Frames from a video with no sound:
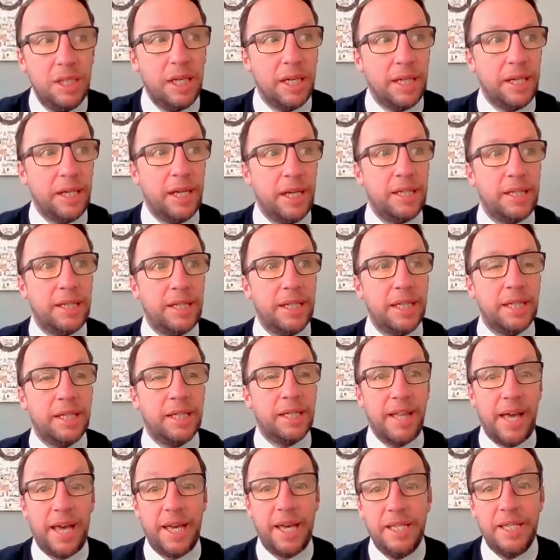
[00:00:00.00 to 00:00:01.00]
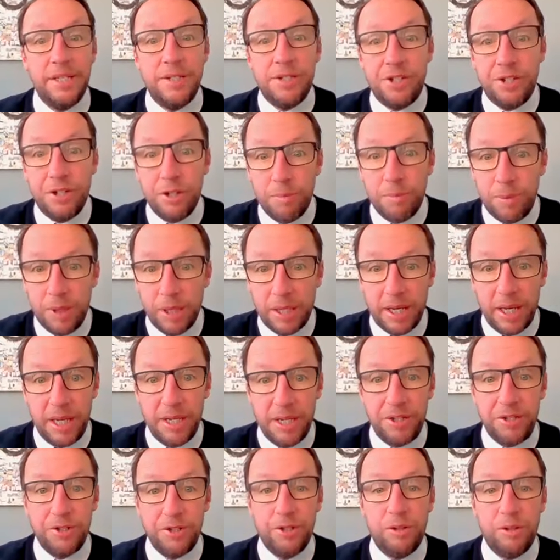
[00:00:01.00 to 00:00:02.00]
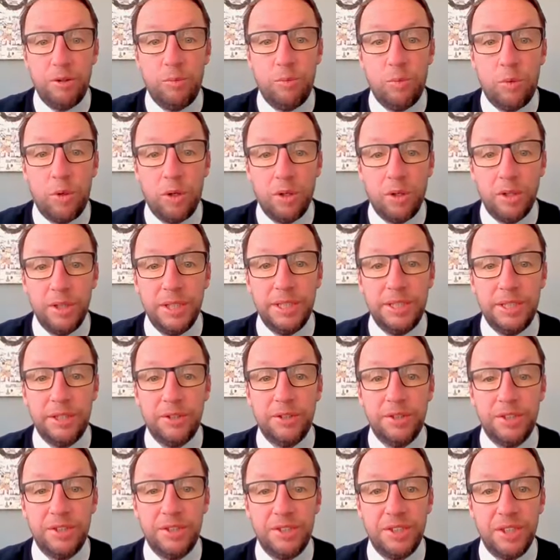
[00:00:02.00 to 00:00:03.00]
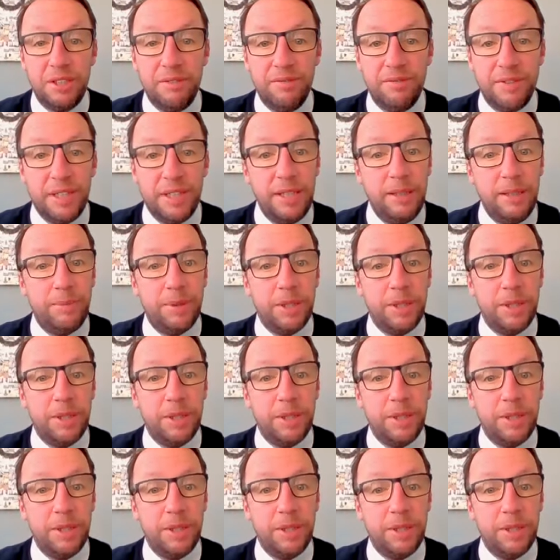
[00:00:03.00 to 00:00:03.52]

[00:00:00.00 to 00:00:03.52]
And I think that is duplication on what is on the CV,